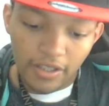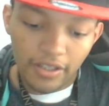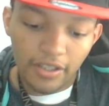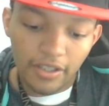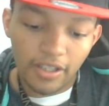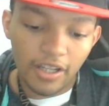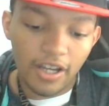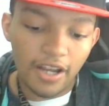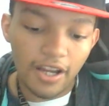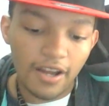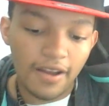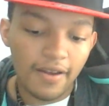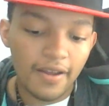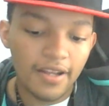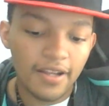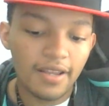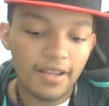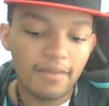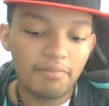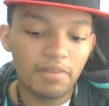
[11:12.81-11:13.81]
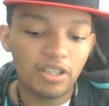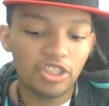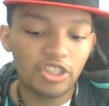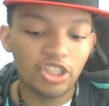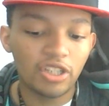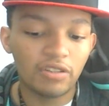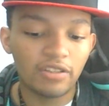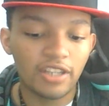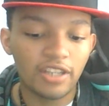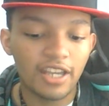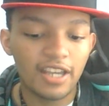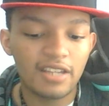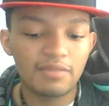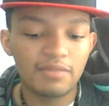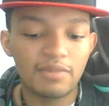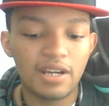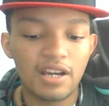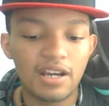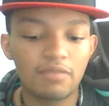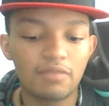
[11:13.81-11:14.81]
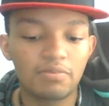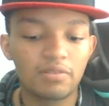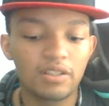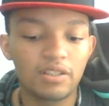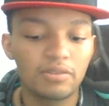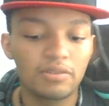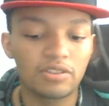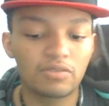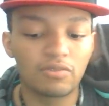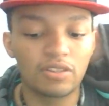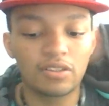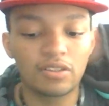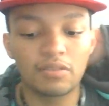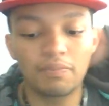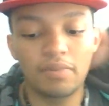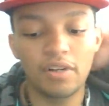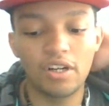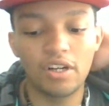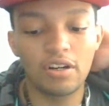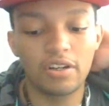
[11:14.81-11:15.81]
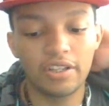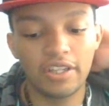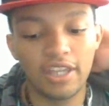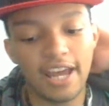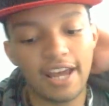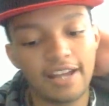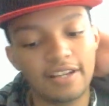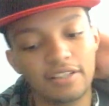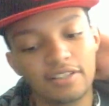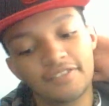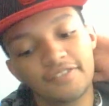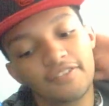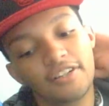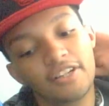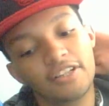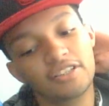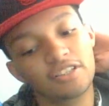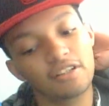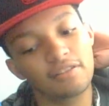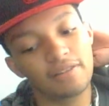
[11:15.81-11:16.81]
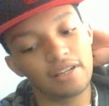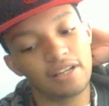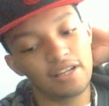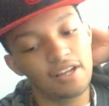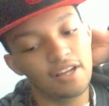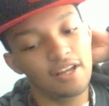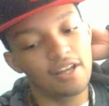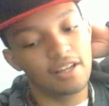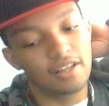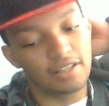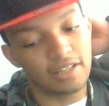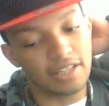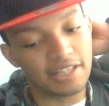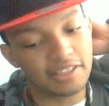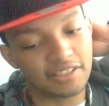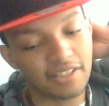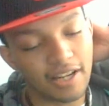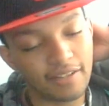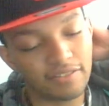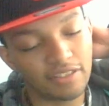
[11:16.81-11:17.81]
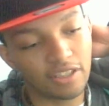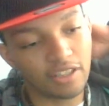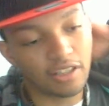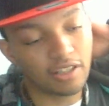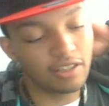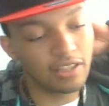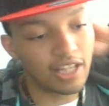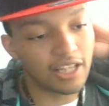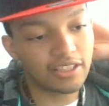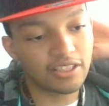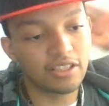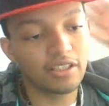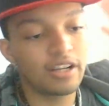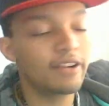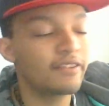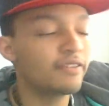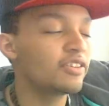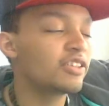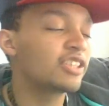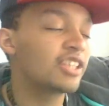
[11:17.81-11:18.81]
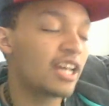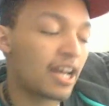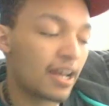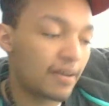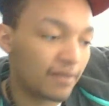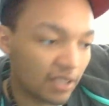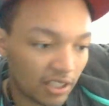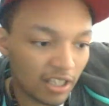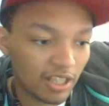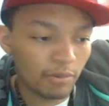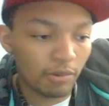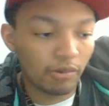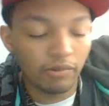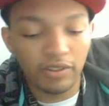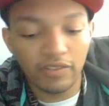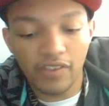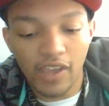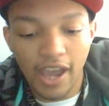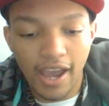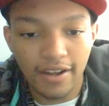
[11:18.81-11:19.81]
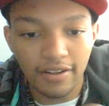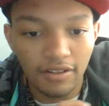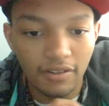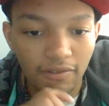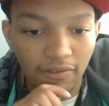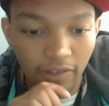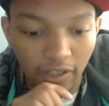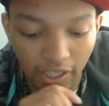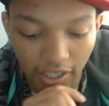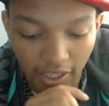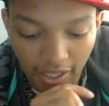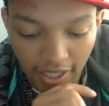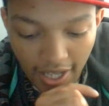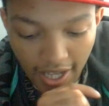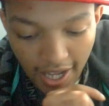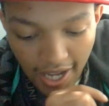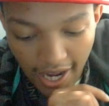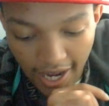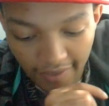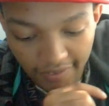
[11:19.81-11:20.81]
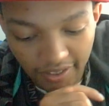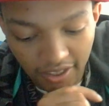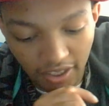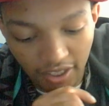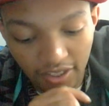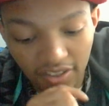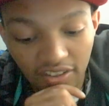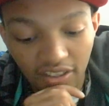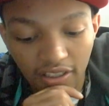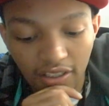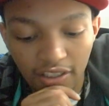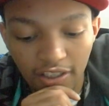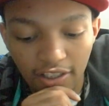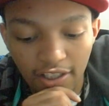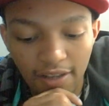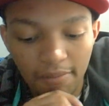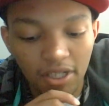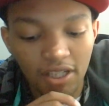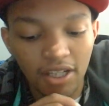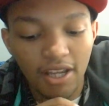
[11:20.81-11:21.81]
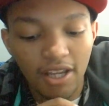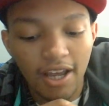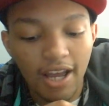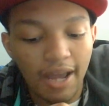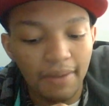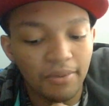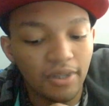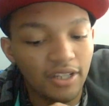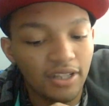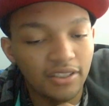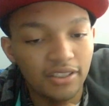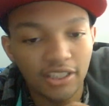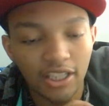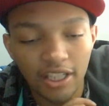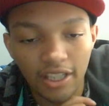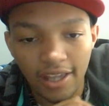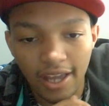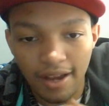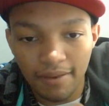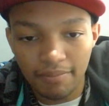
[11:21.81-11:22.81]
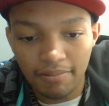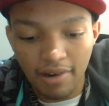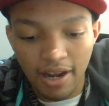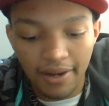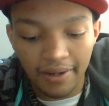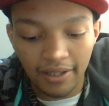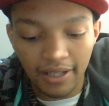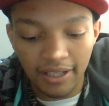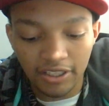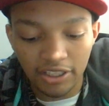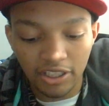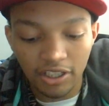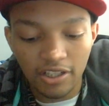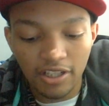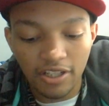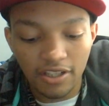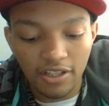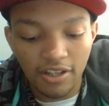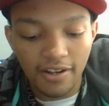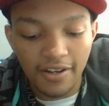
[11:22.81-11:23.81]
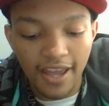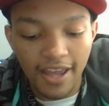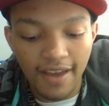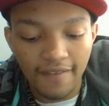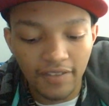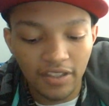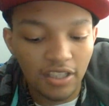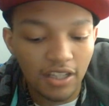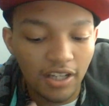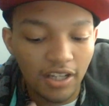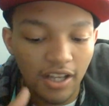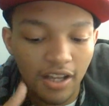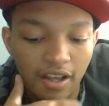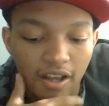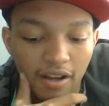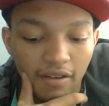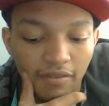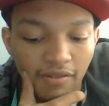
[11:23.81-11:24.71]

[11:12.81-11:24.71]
And then Big Show came out, pretty much went to Paul, got in his face on that. Lesnar every time to the limit we got in the ring. I've taken to the limit. I'm going to take out Brock Lesnar. You're an advocate, huh?